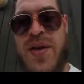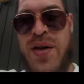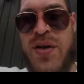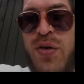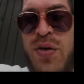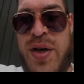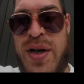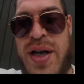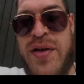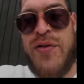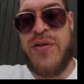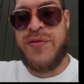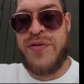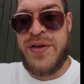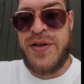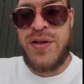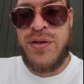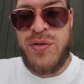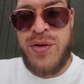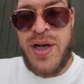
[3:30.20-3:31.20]
you can never
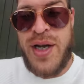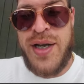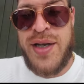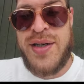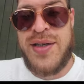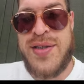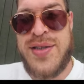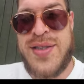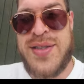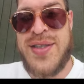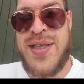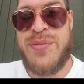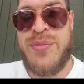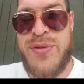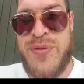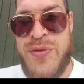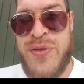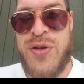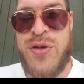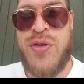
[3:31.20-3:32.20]
feel right, stand
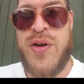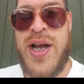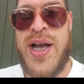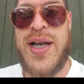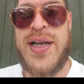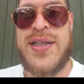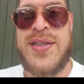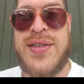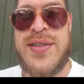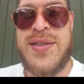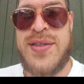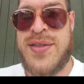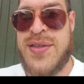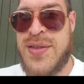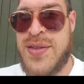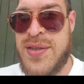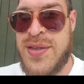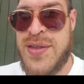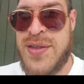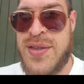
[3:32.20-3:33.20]
before Christ.
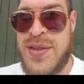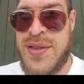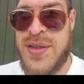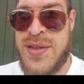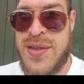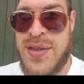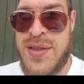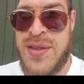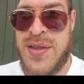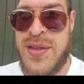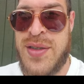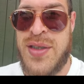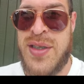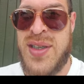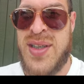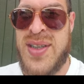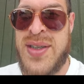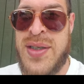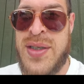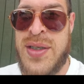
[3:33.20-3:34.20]
Uh,
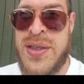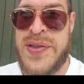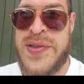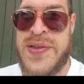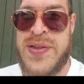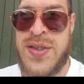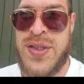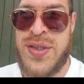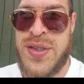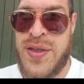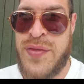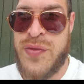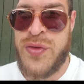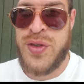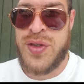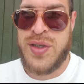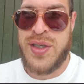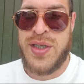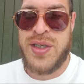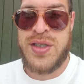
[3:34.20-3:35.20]
he sees
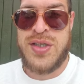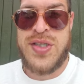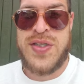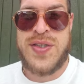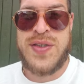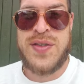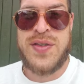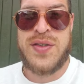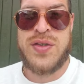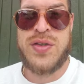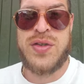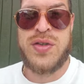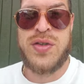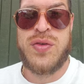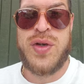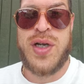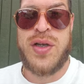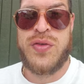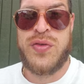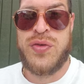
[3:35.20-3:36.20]
everything, he sees
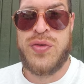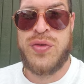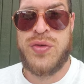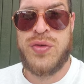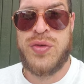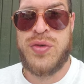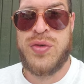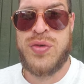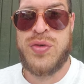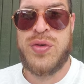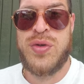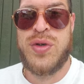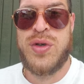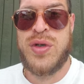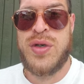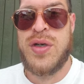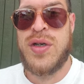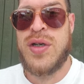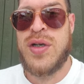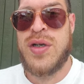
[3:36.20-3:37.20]
right through you.
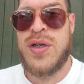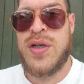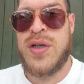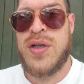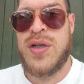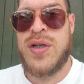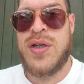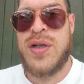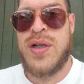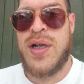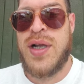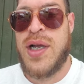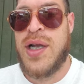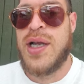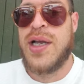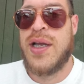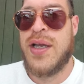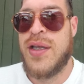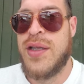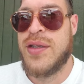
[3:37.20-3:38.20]

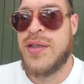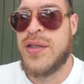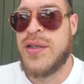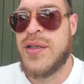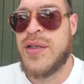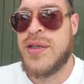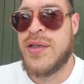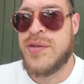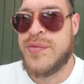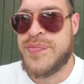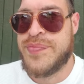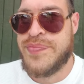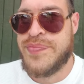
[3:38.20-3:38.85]
And uh,